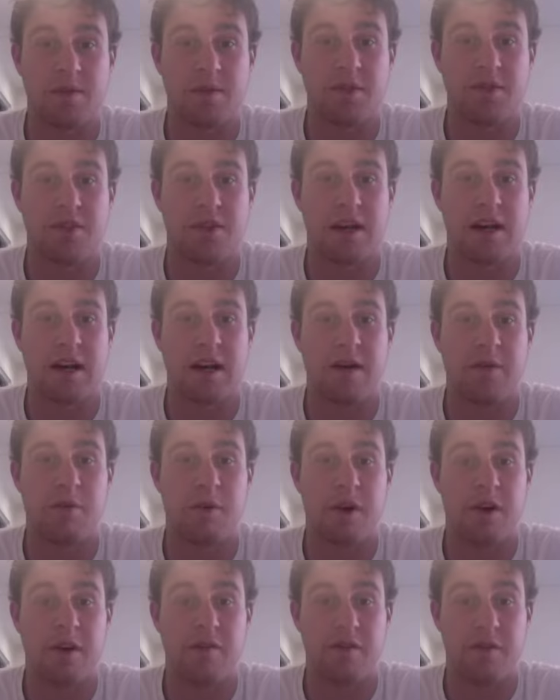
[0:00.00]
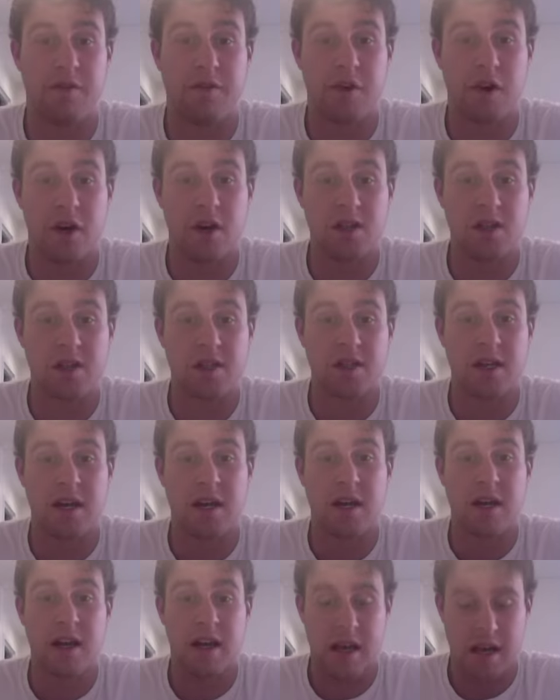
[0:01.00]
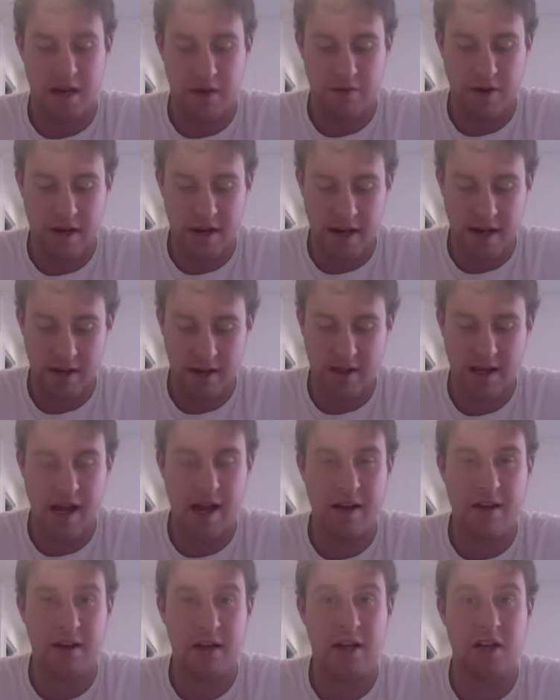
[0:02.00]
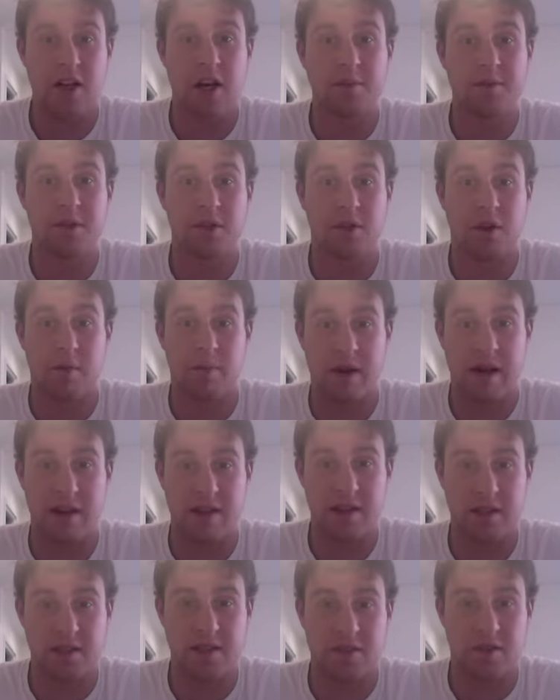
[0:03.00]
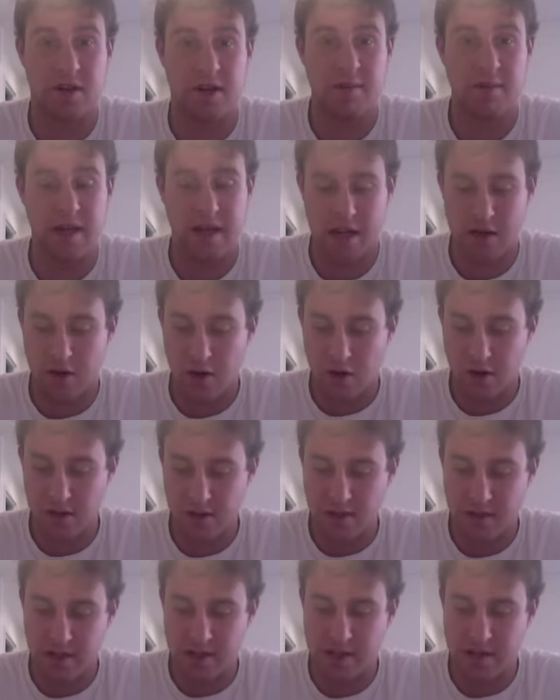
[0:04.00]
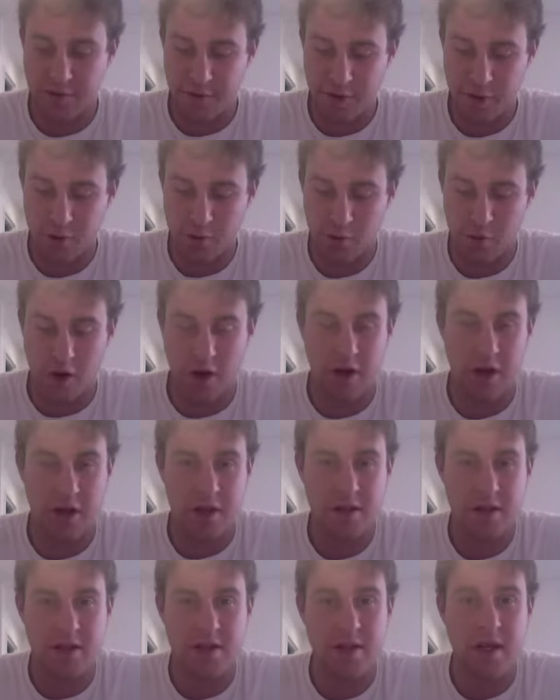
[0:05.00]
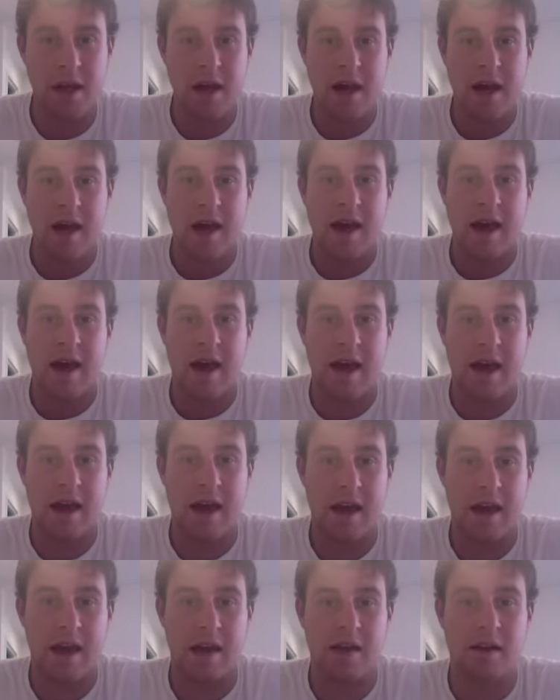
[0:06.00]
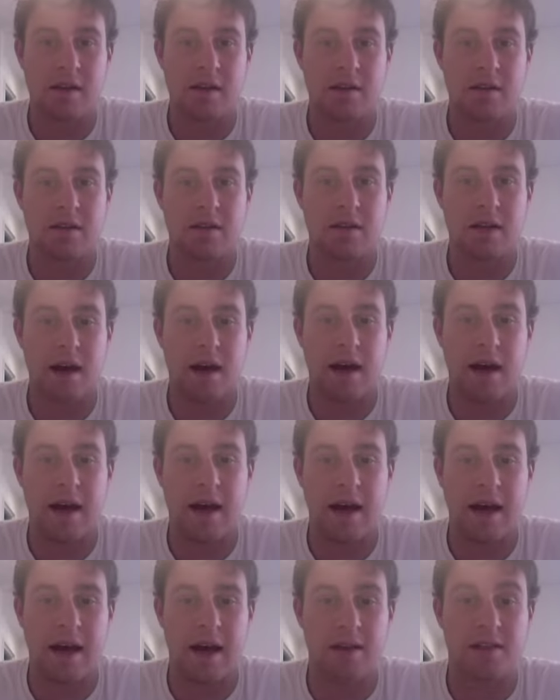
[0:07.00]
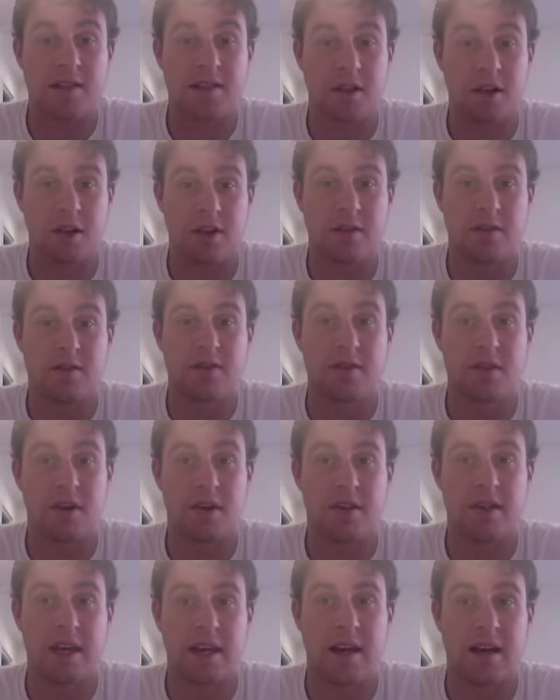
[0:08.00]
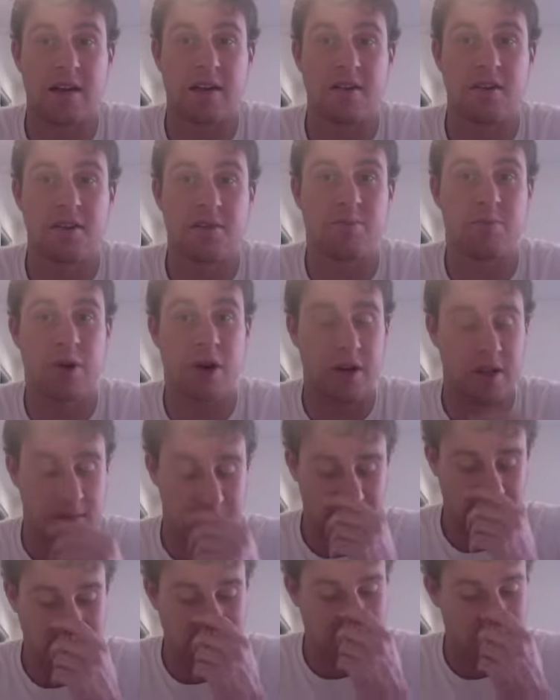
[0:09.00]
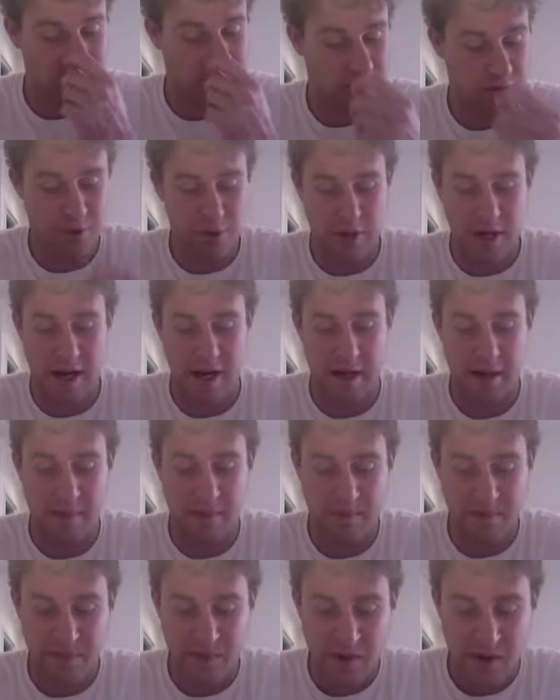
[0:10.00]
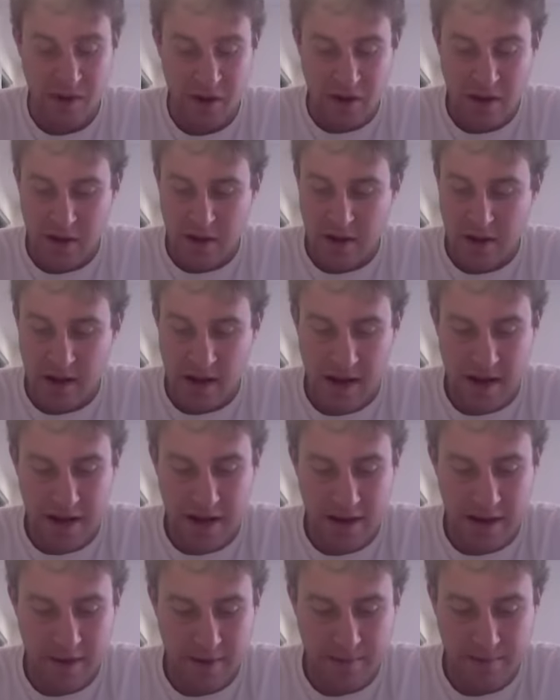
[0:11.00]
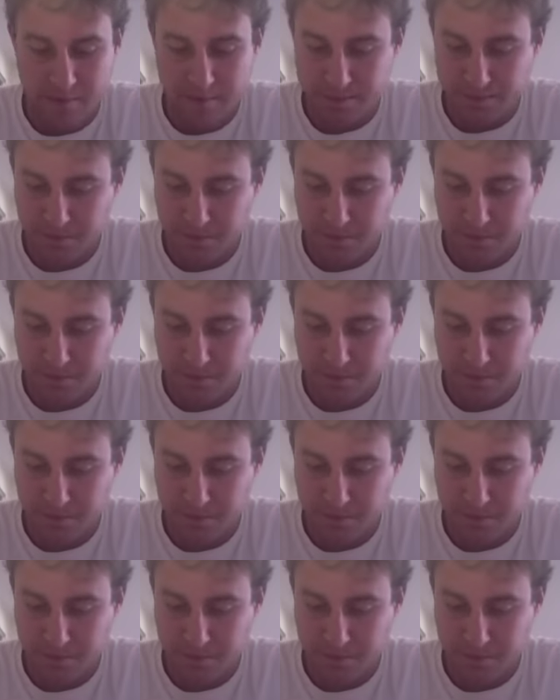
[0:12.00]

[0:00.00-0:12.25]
which I went over first, and he read out aloud, and he coped a lot better this time. He got to the difficult words and slowed down and just broke them down, which was great. Um,